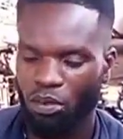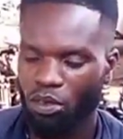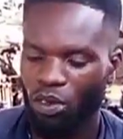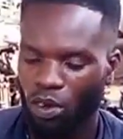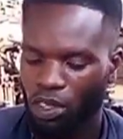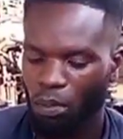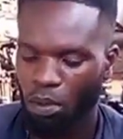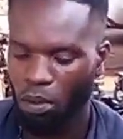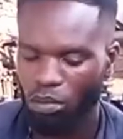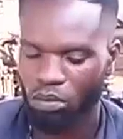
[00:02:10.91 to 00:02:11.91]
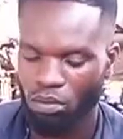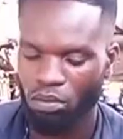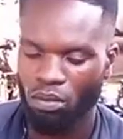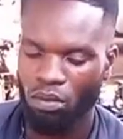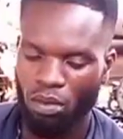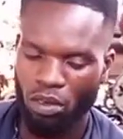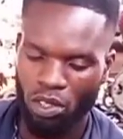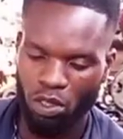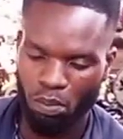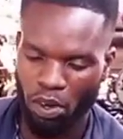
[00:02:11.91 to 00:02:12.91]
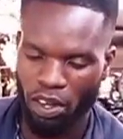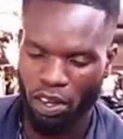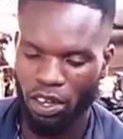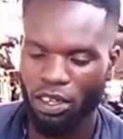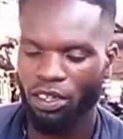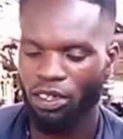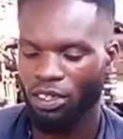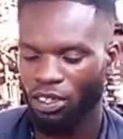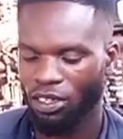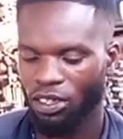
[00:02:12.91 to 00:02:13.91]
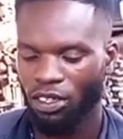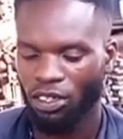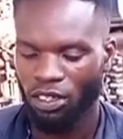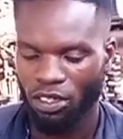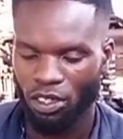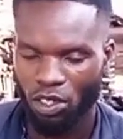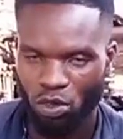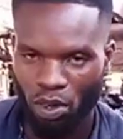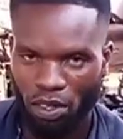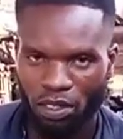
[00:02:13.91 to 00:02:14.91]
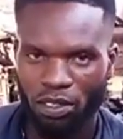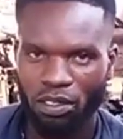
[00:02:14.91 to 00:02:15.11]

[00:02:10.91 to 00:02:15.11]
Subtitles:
This is the water pump where this one,